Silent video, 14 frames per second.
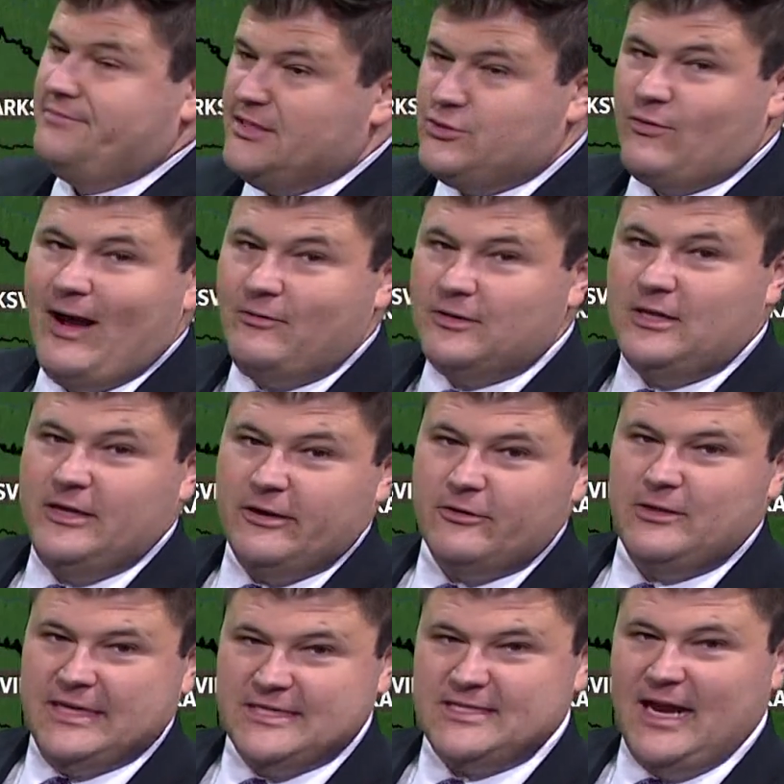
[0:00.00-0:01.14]
The drought
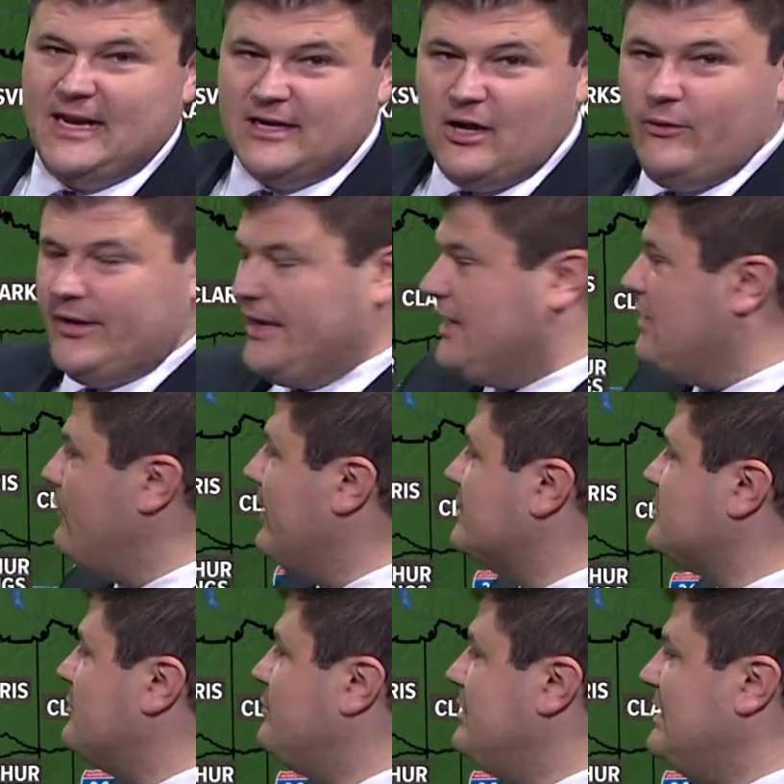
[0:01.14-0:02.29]
clearly is not going anywhere,
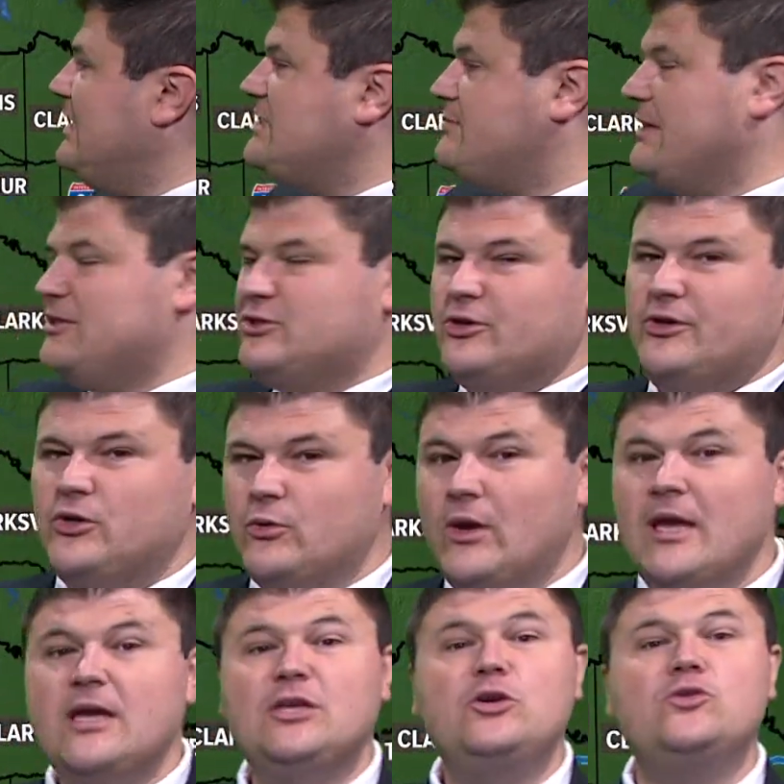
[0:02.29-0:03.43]
so please make sure you
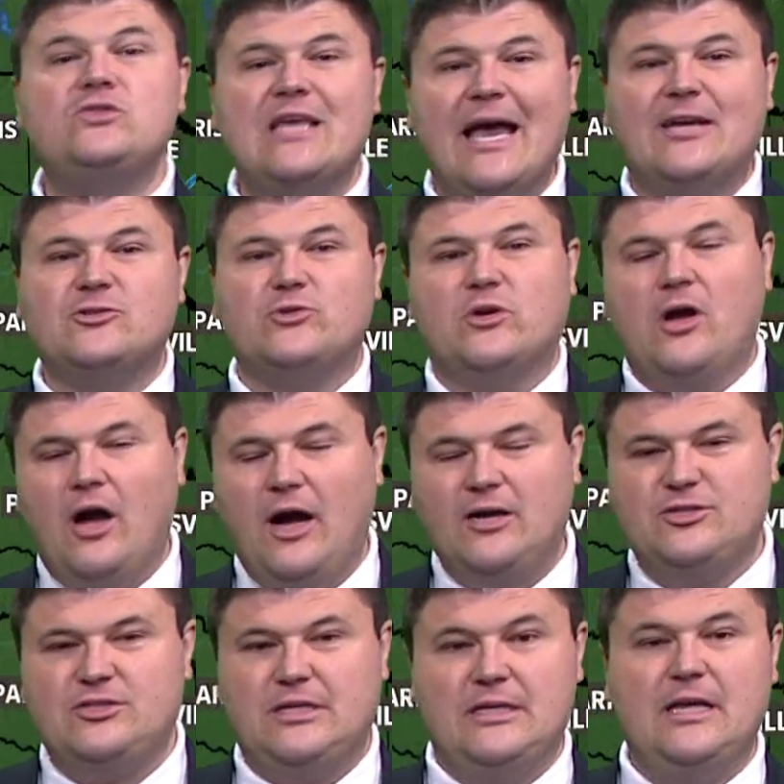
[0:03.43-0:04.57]
use extra
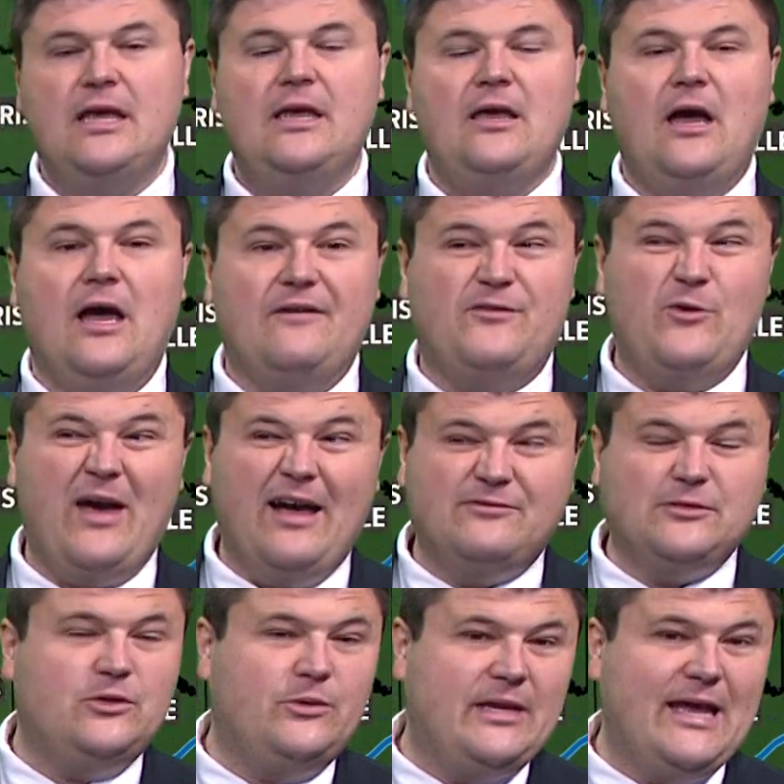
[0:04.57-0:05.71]
caution uh, if you have
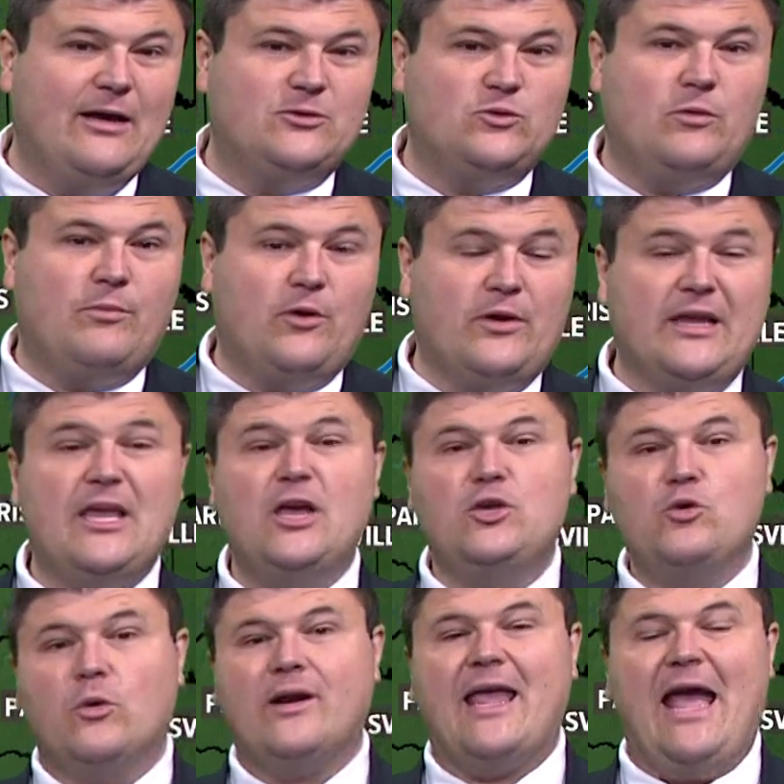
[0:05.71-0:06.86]
to do any outdoor burning.
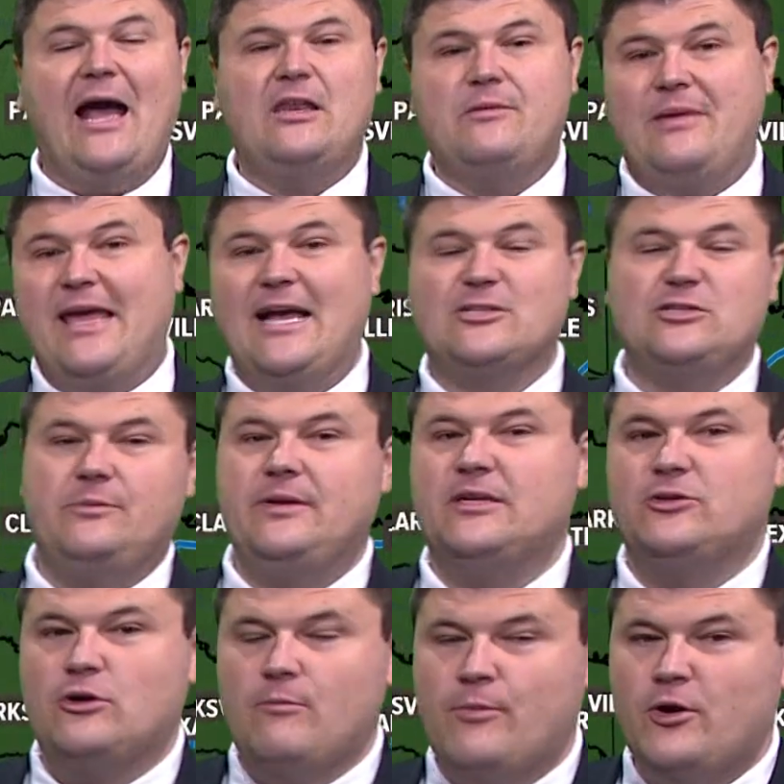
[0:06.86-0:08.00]
Your county may actually be
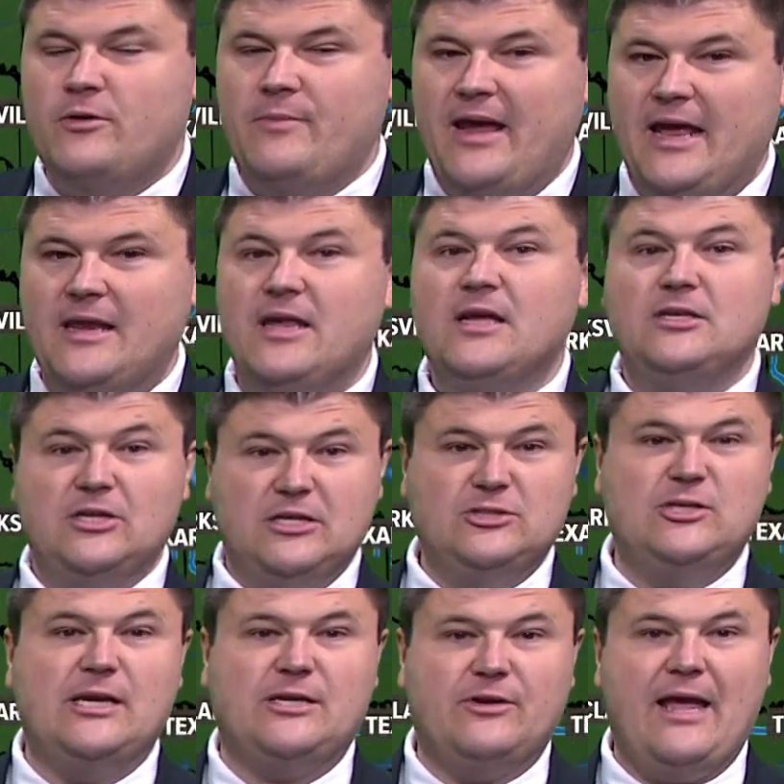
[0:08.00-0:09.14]
under a burn ban. You can
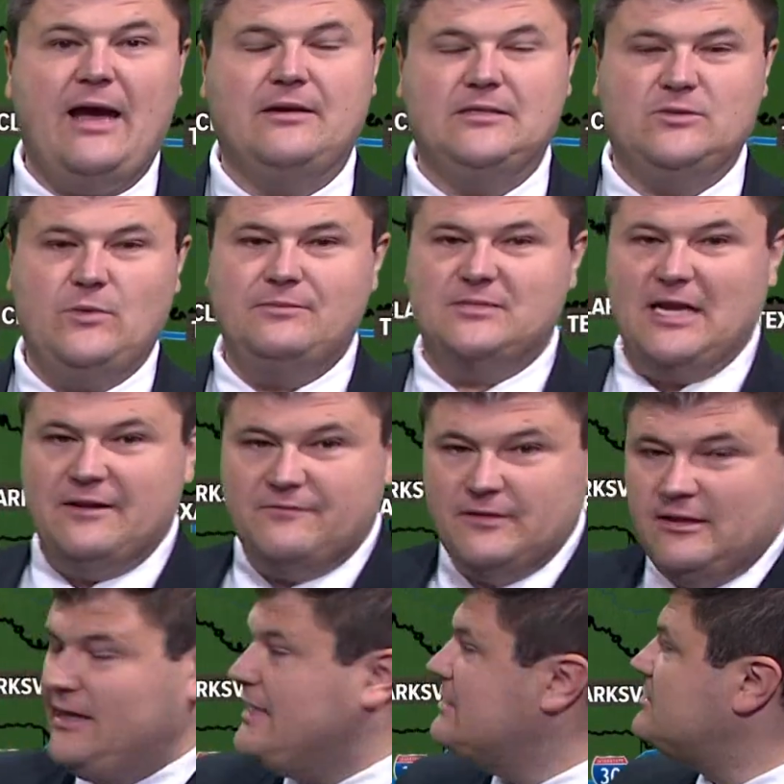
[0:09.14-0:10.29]
check your county's website for the
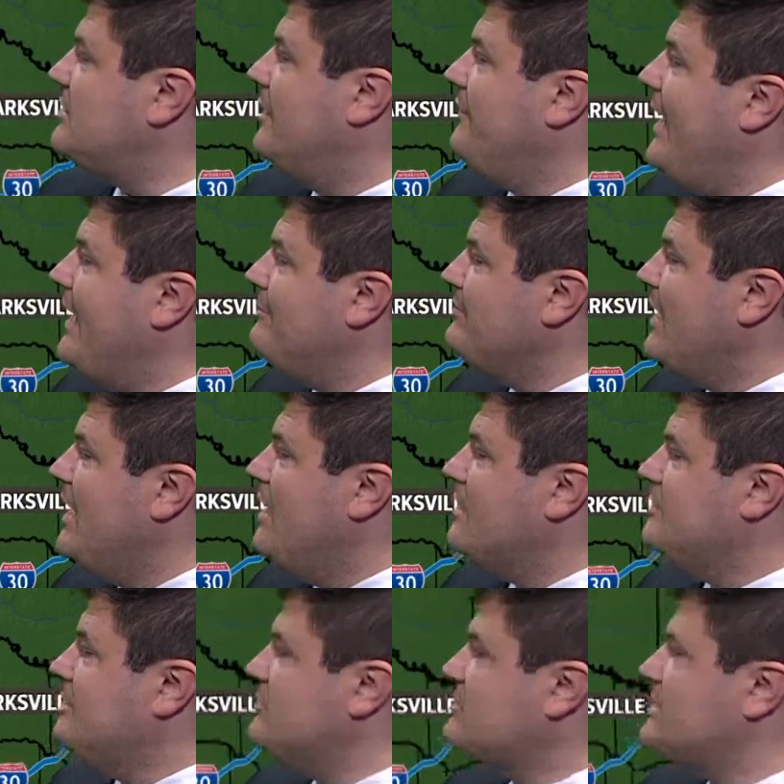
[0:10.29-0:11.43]
latest on that.
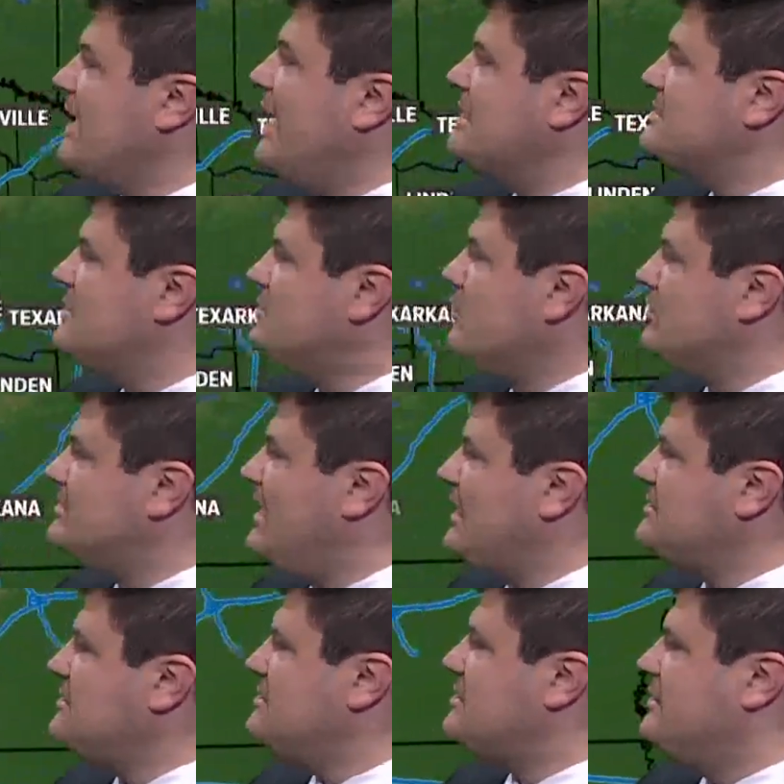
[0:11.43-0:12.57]
Clear skies in North
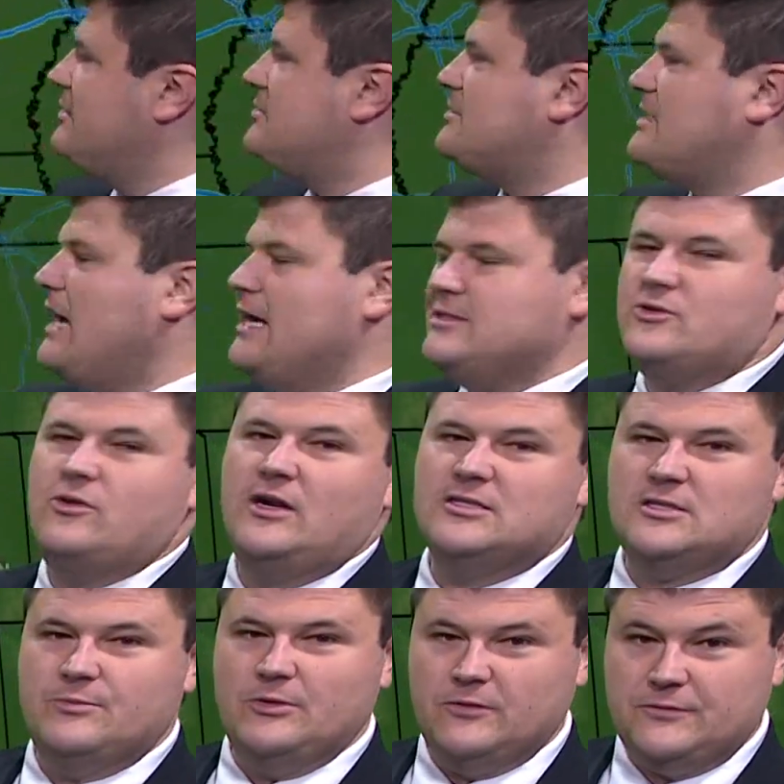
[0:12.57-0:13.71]
Texas, clear skies across
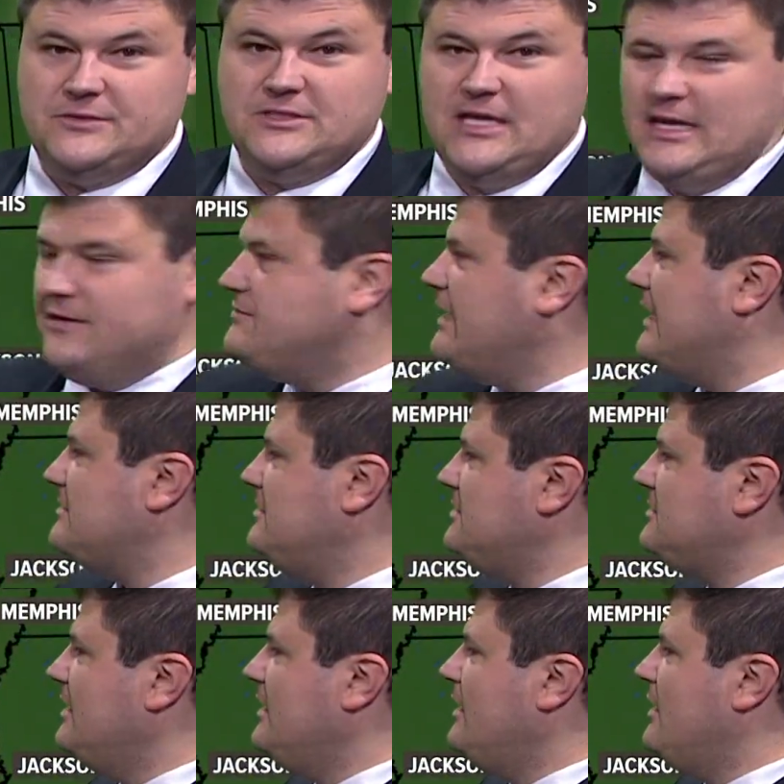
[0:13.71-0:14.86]
the beautiful state of Texas.